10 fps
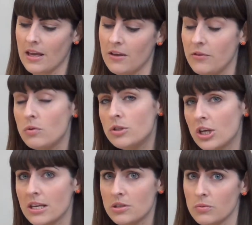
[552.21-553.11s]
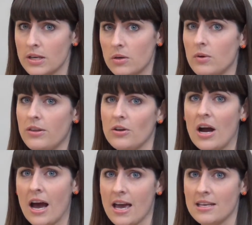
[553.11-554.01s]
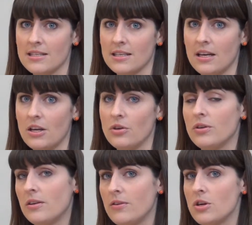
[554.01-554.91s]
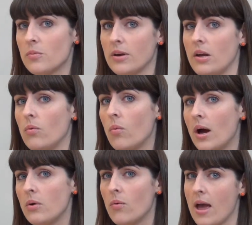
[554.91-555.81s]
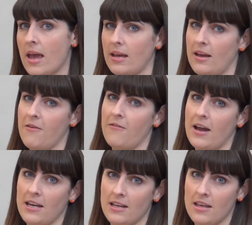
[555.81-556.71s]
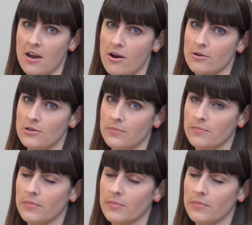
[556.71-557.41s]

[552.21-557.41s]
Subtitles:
If you just read it with your eyes, you're giving your brain one way of finding the errors.